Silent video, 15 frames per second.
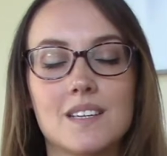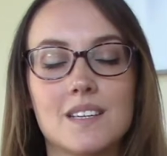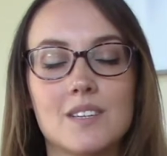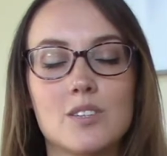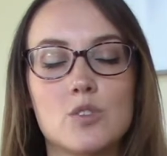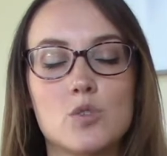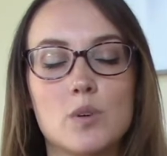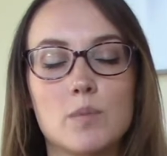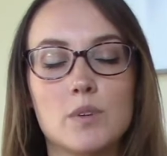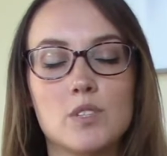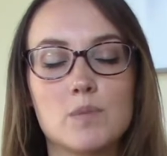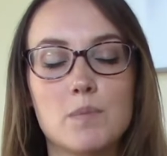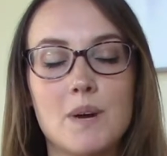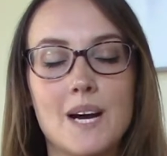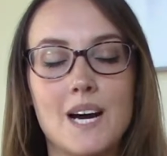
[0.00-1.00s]
is your
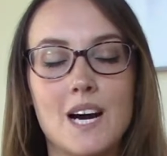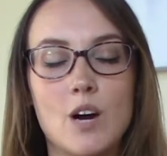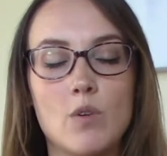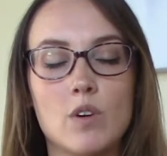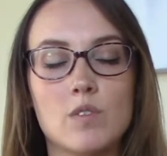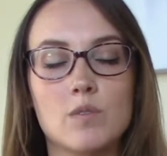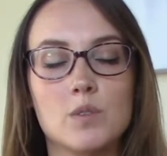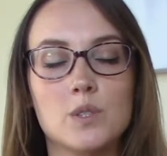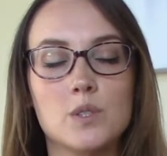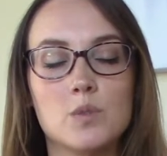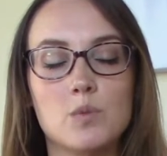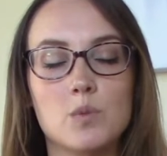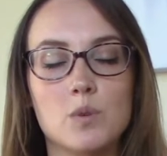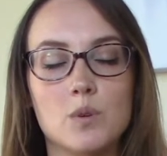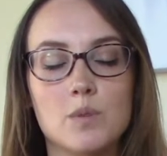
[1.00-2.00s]
most powerful
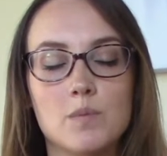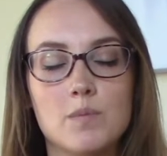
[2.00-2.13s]
tool.